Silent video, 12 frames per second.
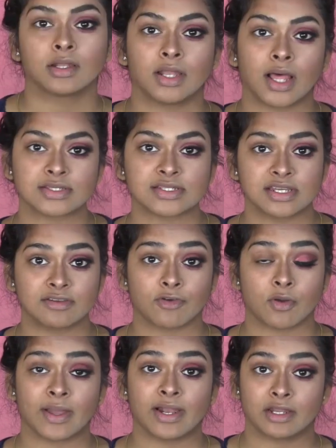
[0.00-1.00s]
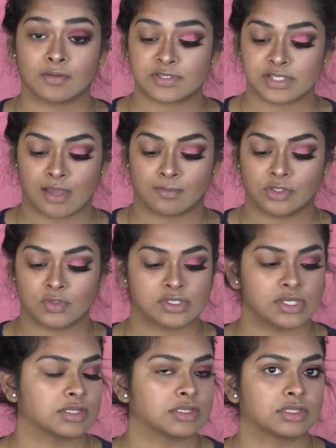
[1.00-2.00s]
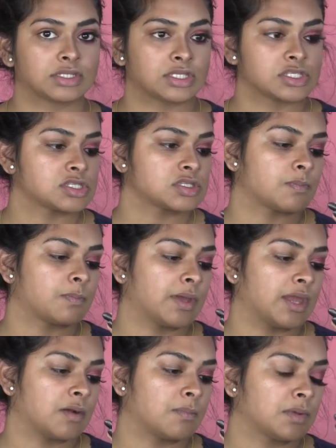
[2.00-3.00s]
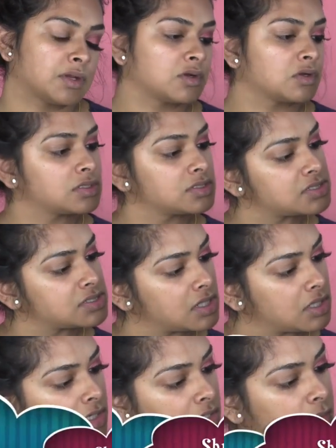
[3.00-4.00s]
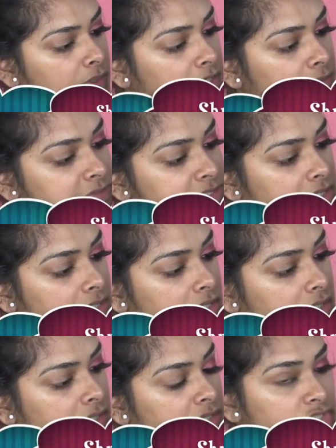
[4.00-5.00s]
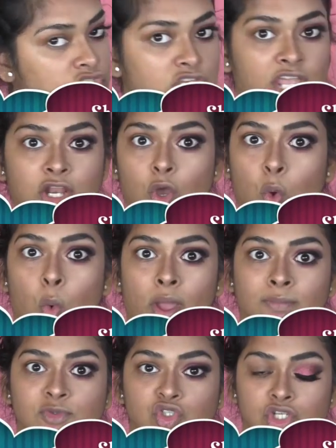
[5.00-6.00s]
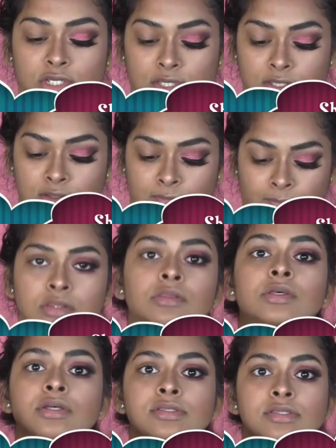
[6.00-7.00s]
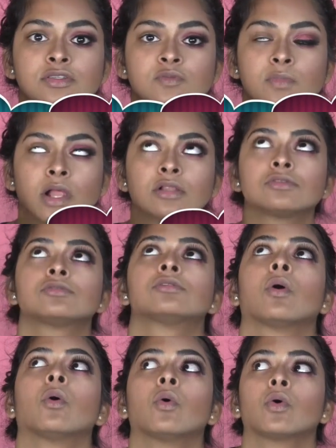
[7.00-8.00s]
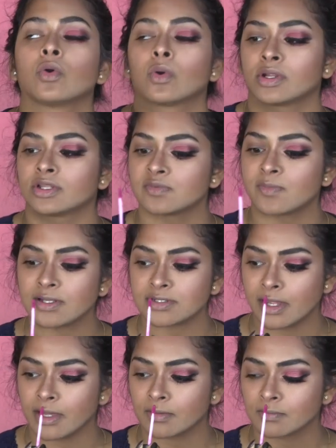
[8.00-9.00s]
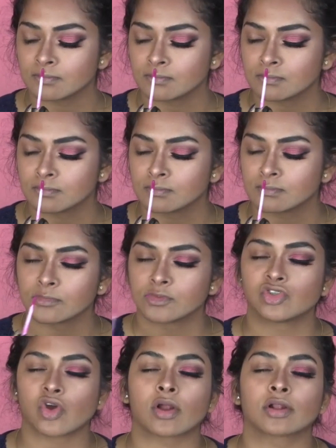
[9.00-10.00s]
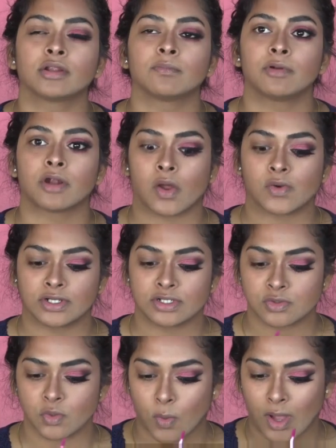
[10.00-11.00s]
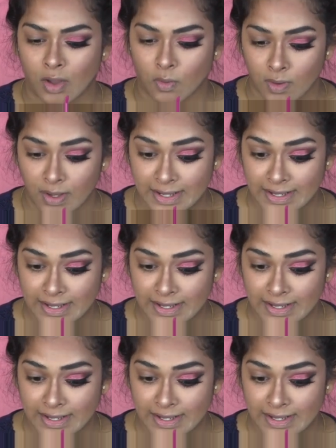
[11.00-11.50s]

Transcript: Lastly, for my lips, I'm using this Bare Minerals liquid lipstick in the shade OMG. This smells so good. It smells like chocolate brownies. Wow.